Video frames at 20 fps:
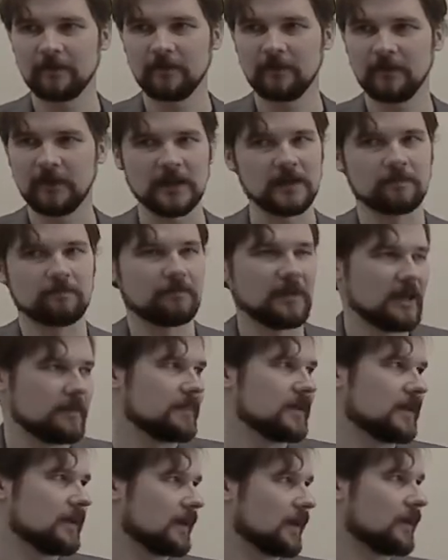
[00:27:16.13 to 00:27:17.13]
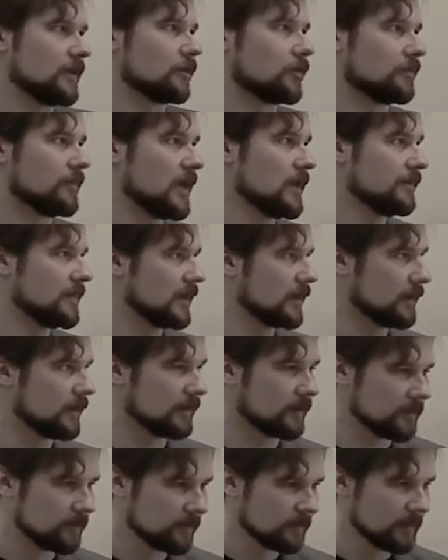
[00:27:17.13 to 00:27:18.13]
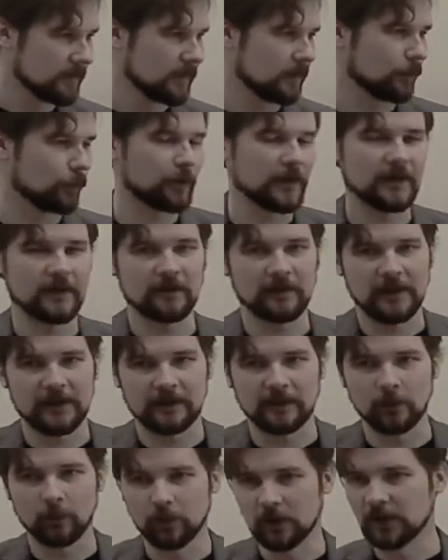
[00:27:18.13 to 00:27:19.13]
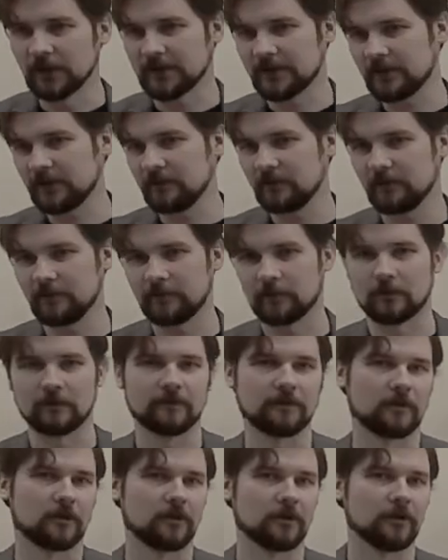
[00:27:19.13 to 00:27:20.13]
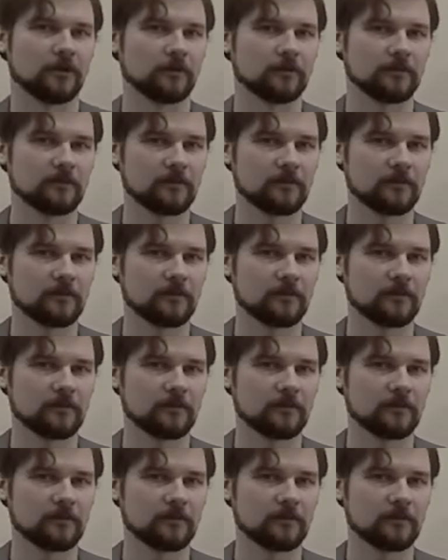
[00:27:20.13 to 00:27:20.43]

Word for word: and maybe, I don't know, maybe looking at the worst for, for you.